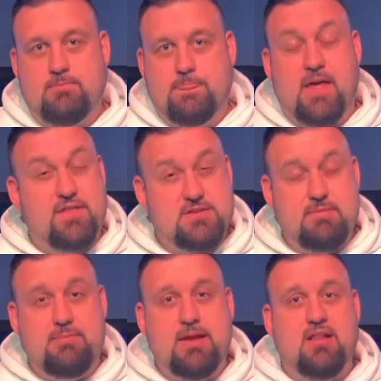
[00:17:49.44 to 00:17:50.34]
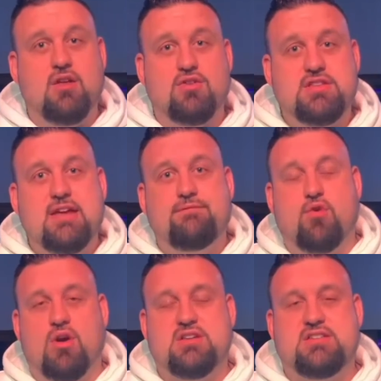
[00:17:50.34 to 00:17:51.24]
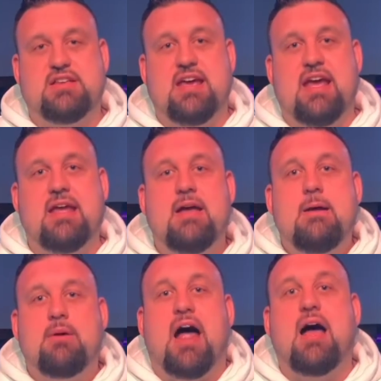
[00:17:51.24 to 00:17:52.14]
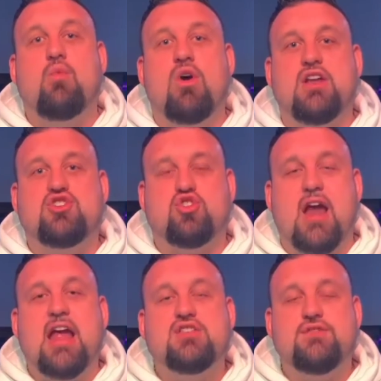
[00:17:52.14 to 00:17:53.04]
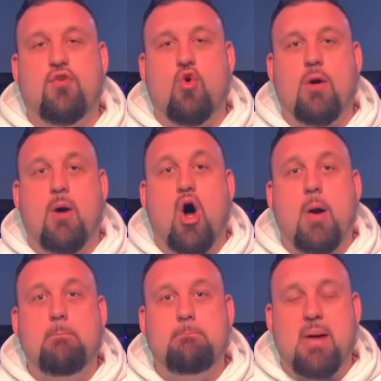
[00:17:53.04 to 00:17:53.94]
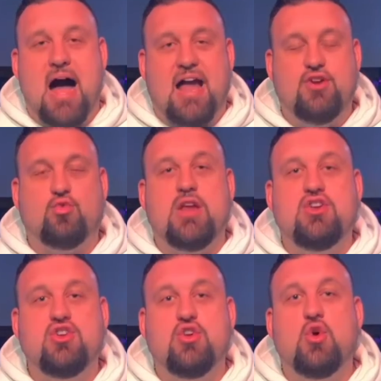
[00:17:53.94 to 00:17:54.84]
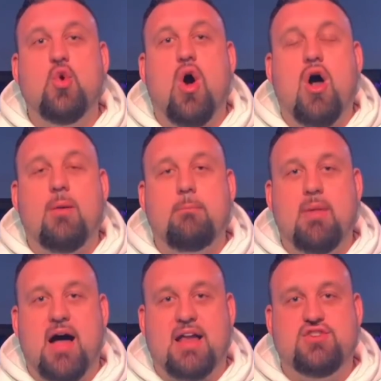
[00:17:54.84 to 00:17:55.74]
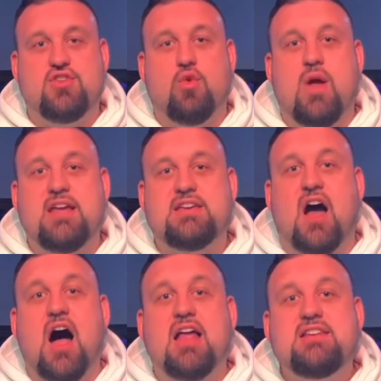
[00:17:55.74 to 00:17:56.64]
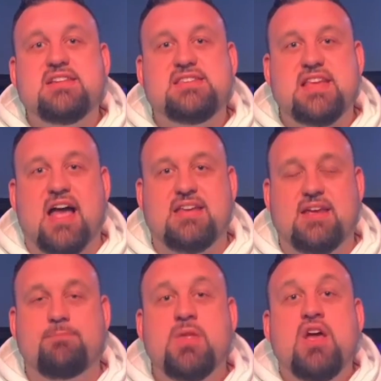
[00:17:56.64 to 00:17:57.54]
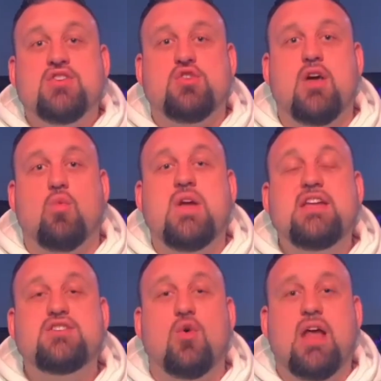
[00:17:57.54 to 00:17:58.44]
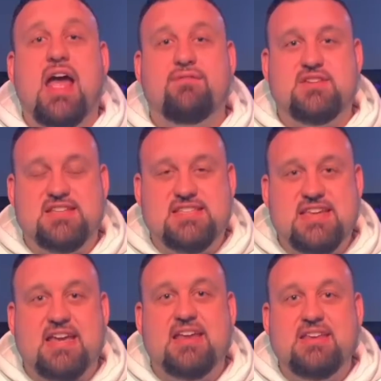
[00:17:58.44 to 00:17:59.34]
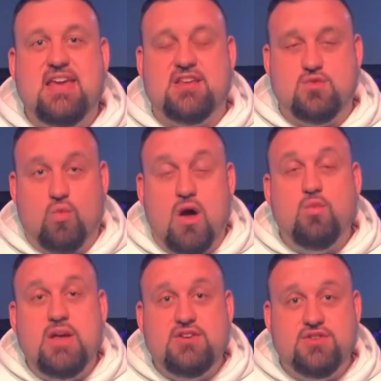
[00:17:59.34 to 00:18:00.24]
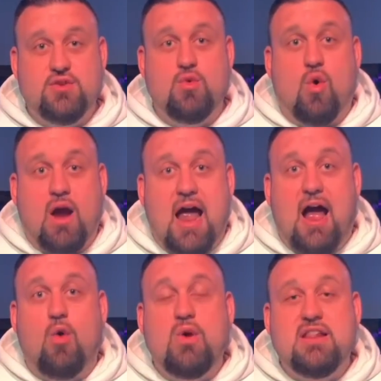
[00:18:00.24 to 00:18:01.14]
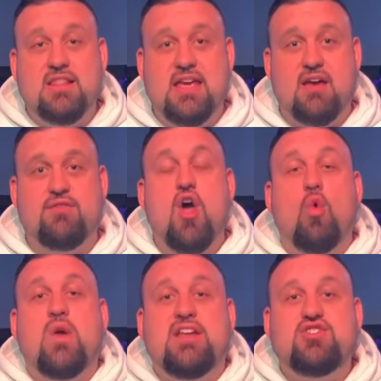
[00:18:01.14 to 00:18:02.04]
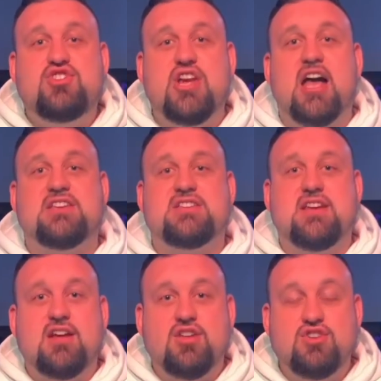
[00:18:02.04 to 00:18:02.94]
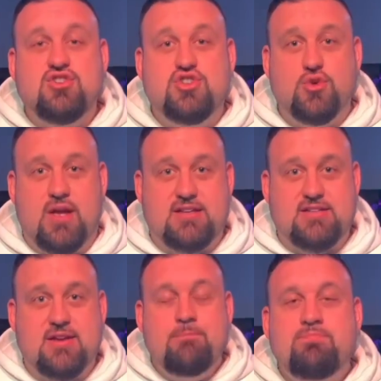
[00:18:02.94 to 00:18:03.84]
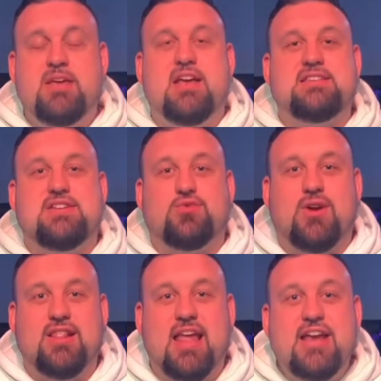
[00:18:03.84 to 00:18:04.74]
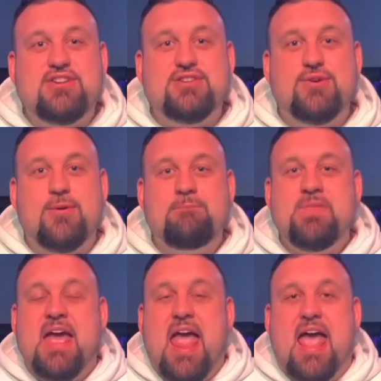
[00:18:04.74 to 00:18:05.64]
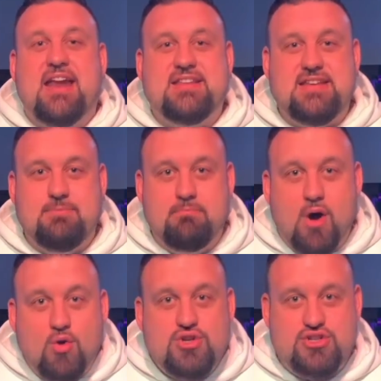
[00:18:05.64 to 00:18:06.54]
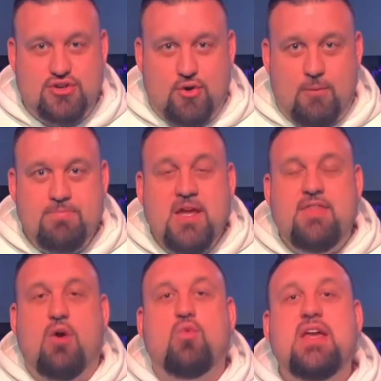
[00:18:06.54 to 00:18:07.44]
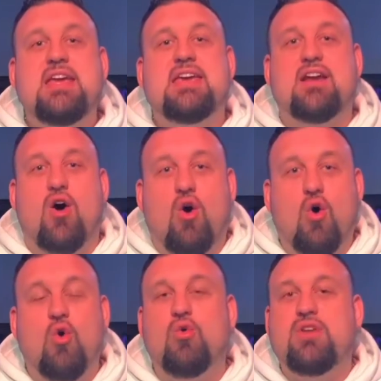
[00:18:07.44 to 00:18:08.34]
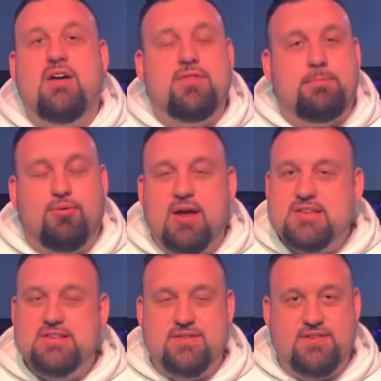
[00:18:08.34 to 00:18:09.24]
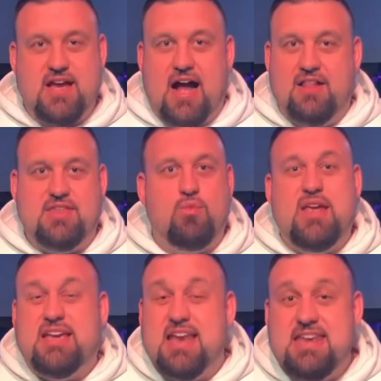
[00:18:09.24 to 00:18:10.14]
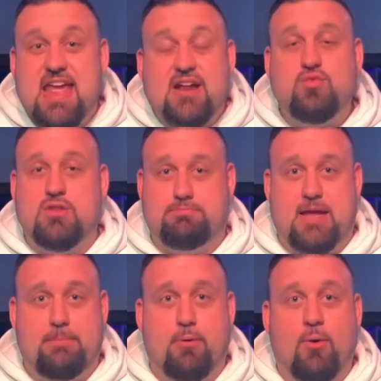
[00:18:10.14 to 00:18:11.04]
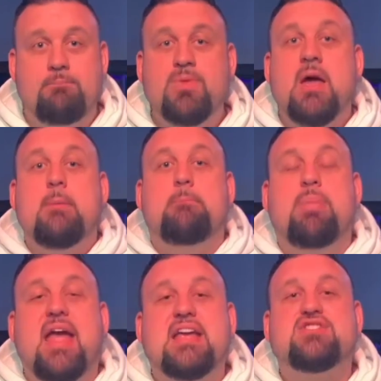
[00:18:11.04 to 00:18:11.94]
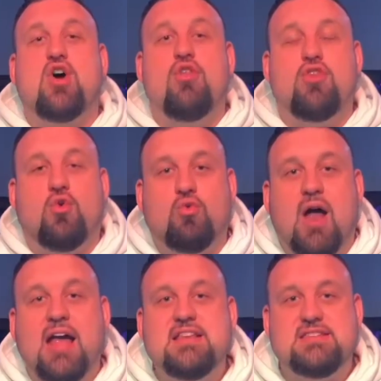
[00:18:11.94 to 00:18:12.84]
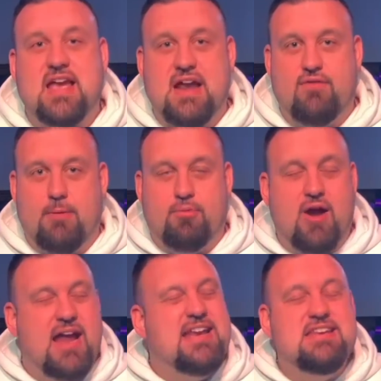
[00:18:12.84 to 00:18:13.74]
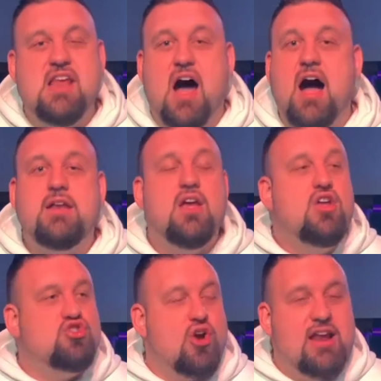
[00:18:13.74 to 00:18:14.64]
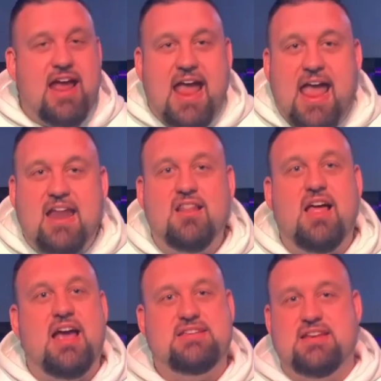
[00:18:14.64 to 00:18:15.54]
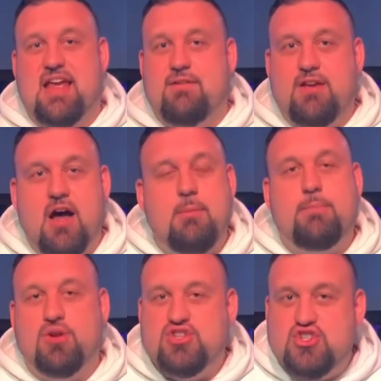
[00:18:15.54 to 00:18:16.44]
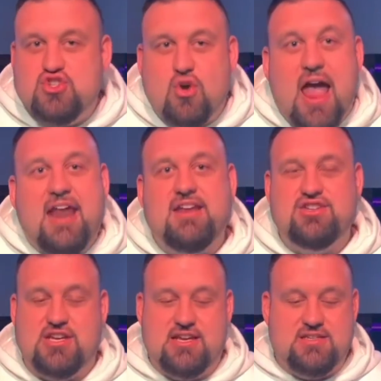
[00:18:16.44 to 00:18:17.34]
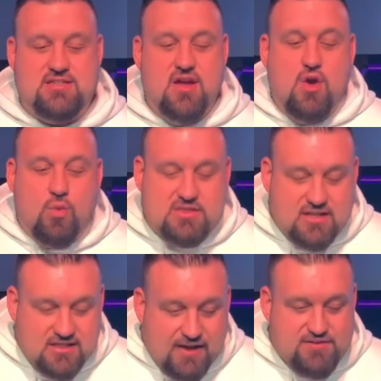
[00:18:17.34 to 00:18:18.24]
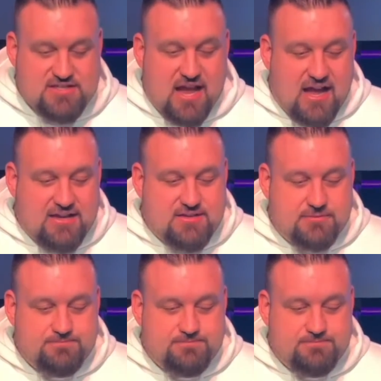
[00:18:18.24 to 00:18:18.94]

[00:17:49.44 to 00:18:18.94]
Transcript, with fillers: Now, this may be a little deep for us today, but I want to transform our mind, renew our mind to the way God designed it so that we don't have to second guess what we do or how we live. We just do it because it's relational and it's emotional. That we get a hold of the presence of God, that we connect with people based on the right side of our brain, not trying to analyze it and come up with strategies with the left side.